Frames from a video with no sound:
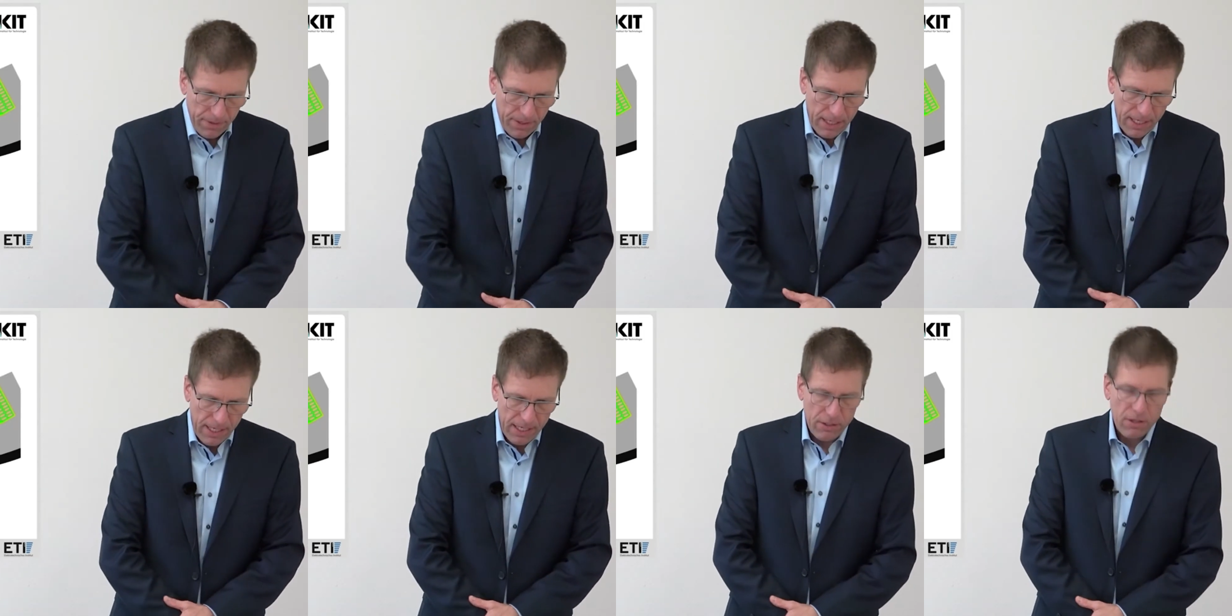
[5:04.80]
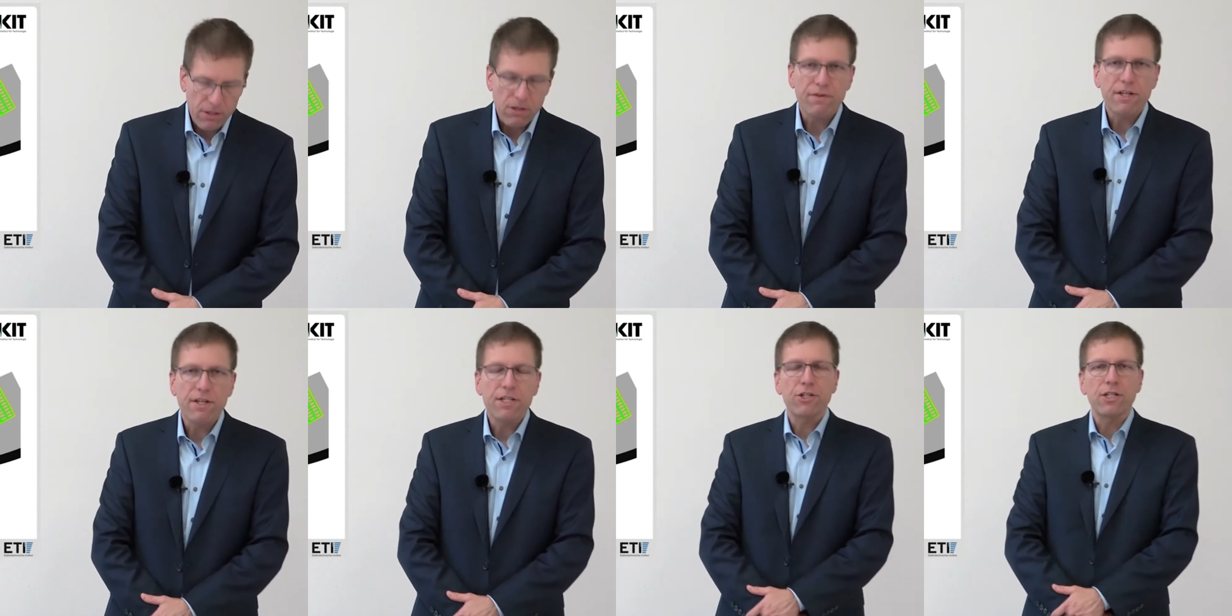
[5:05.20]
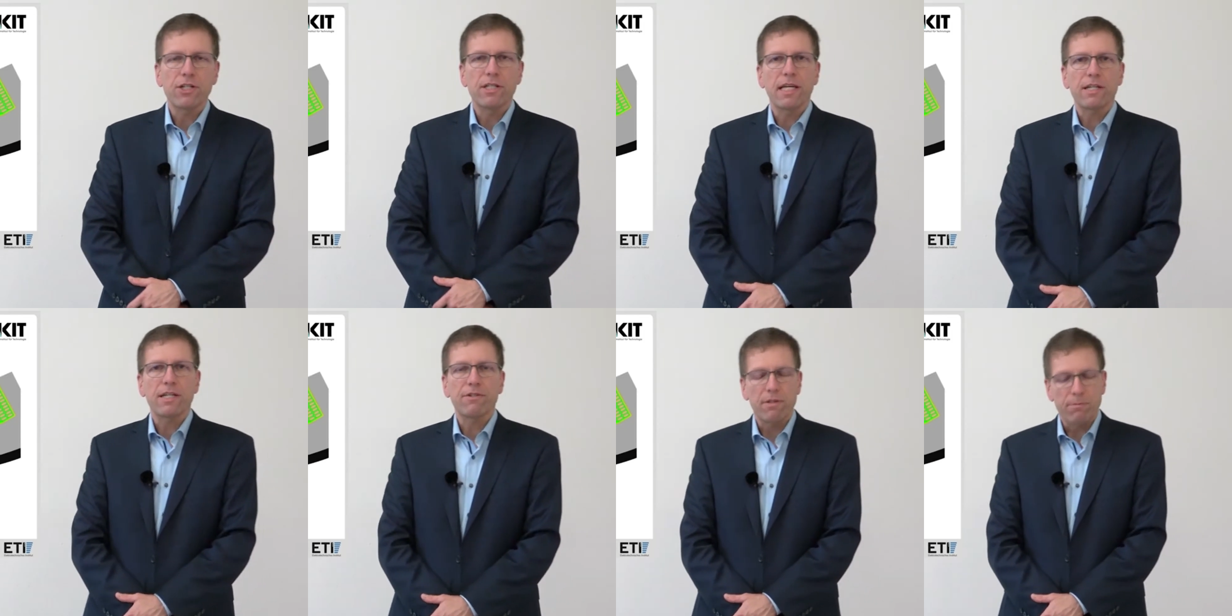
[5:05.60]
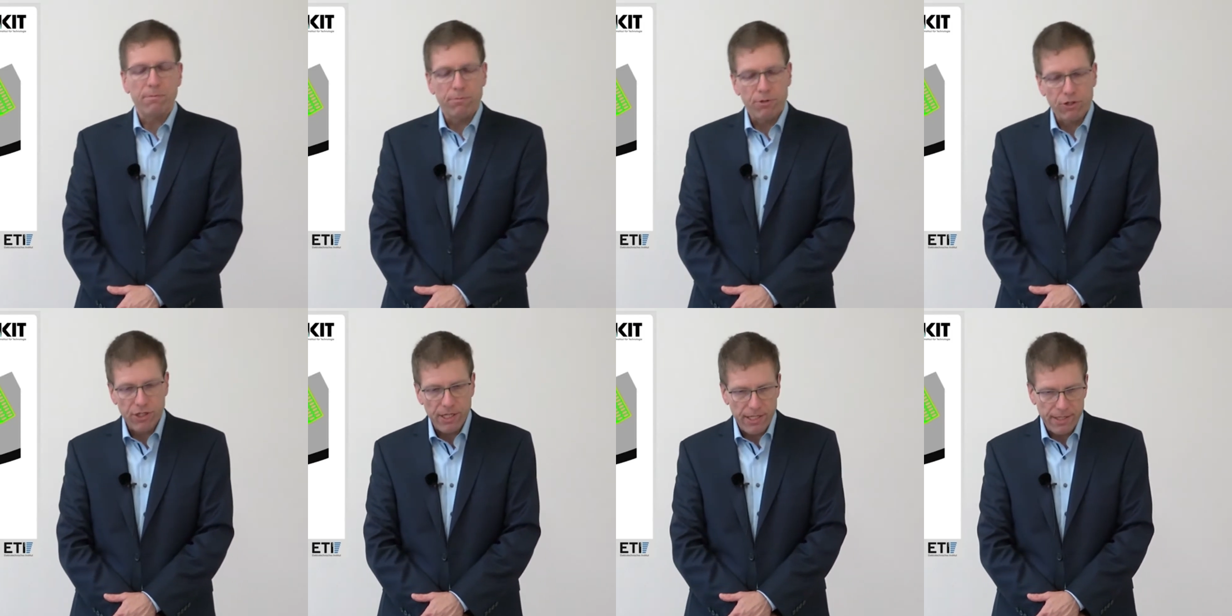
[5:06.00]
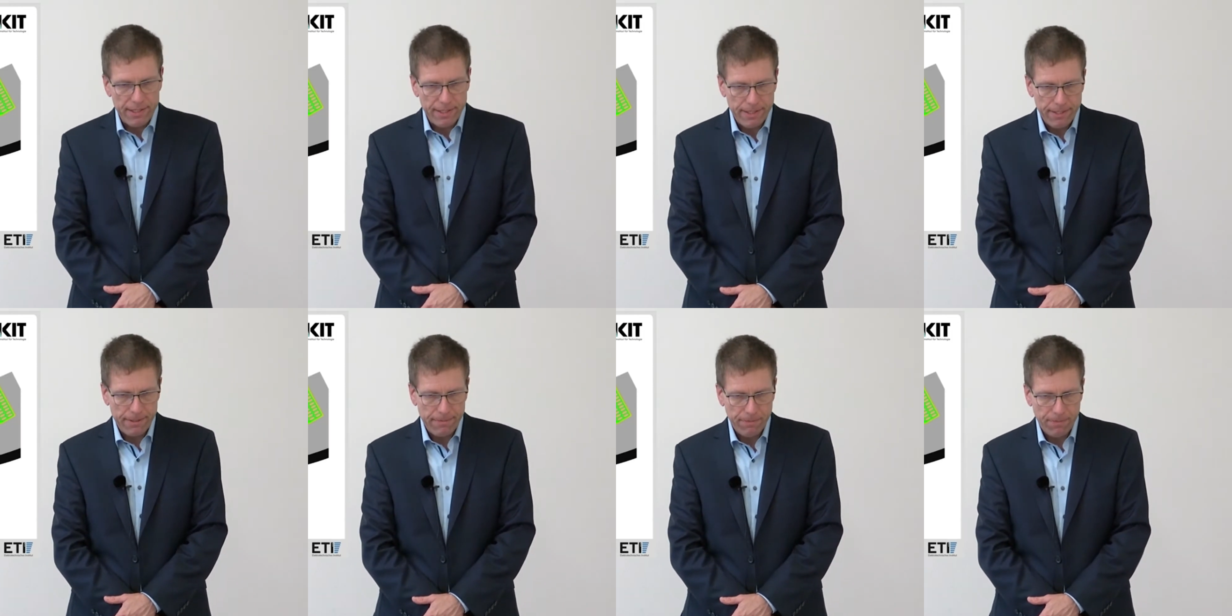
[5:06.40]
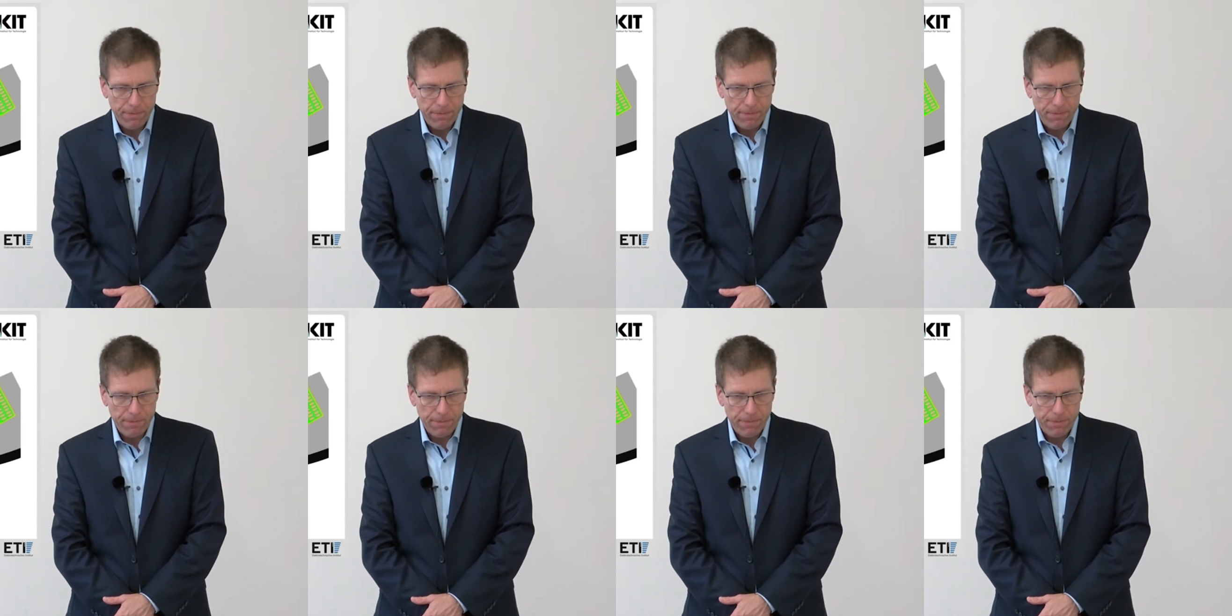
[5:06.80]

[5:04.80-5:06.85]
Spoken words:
In conventional electric machines,